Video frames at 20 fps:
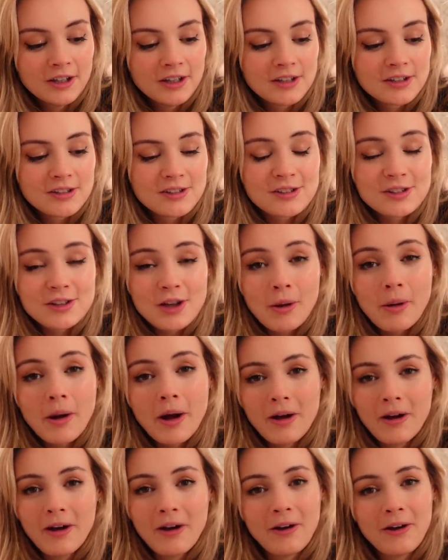so at
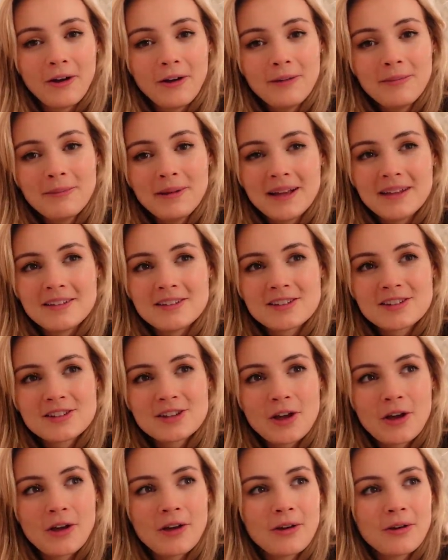home and
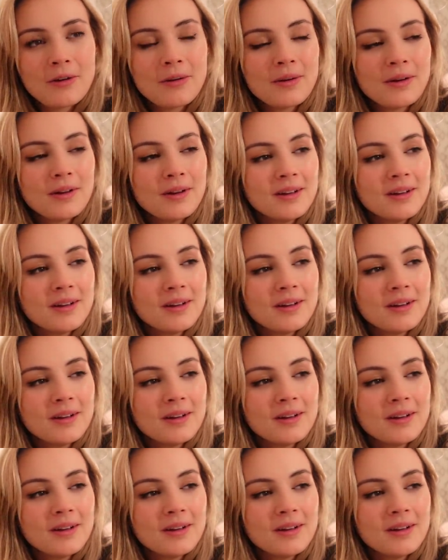so